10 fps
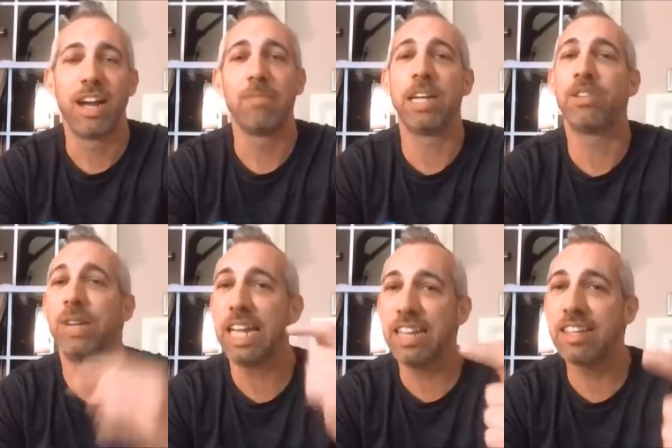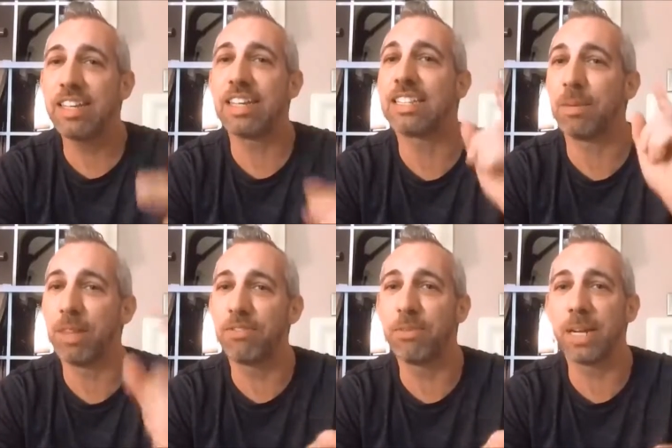I'm not doing anything
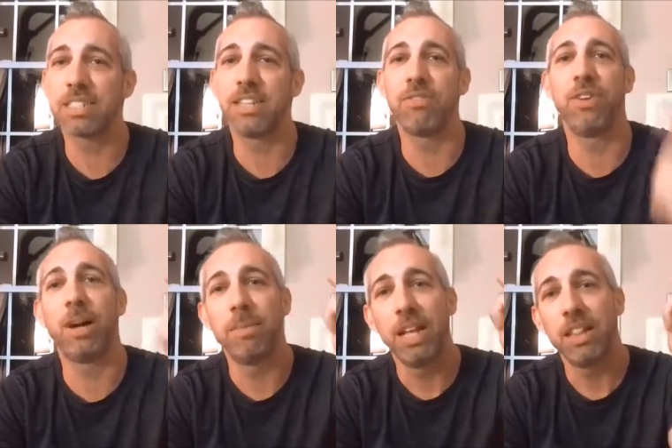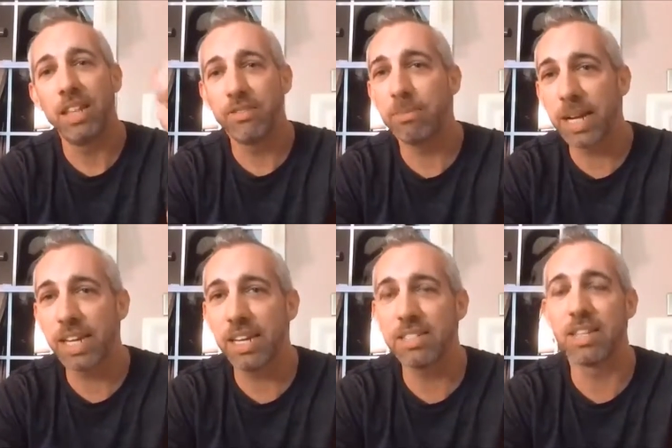except lifting myself up, lifting
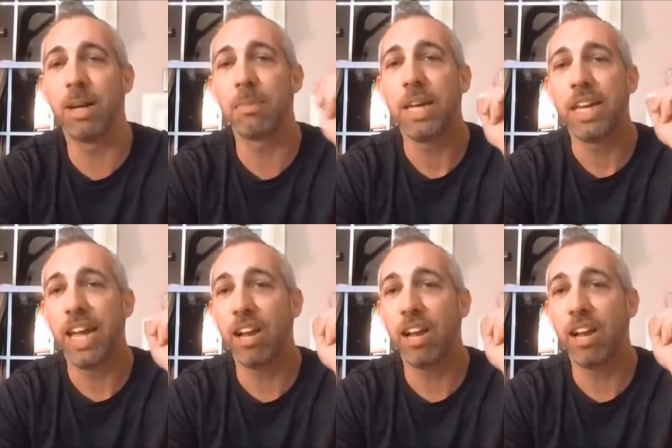my kids up,